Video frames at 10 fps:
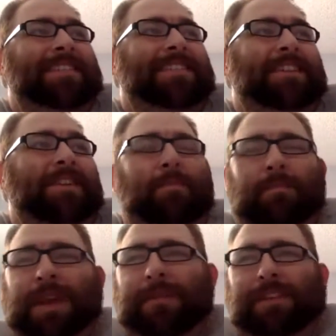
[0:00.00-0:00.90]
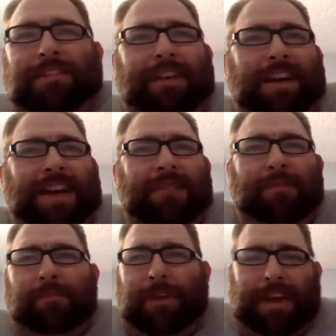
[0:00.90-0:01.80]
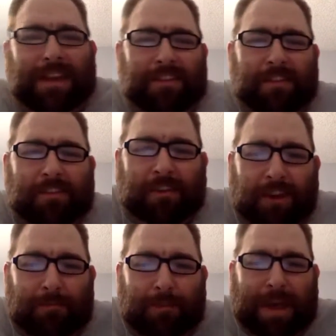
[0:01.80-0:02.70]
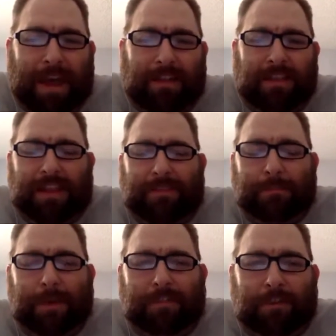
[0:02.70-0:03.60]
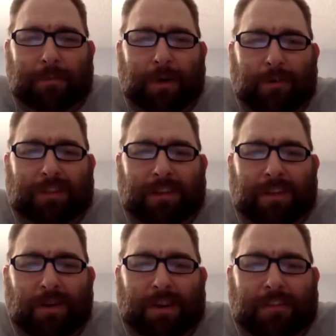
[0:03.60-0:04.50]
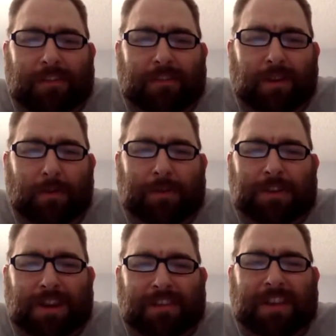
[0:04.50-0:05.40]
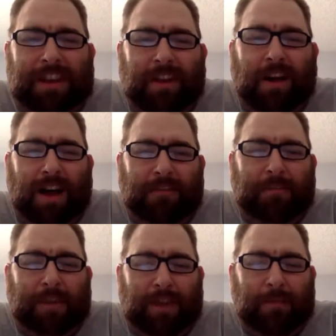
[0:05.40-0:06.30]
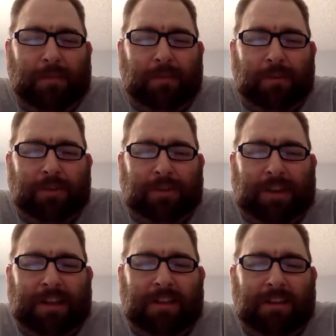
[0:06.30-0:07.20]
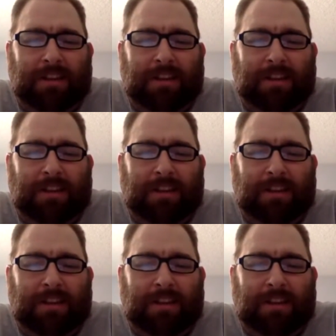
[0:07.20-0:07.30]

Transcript: So maybe it's time for fans to start leaving Buster Posey alone. He's still just getting off of hip surgery.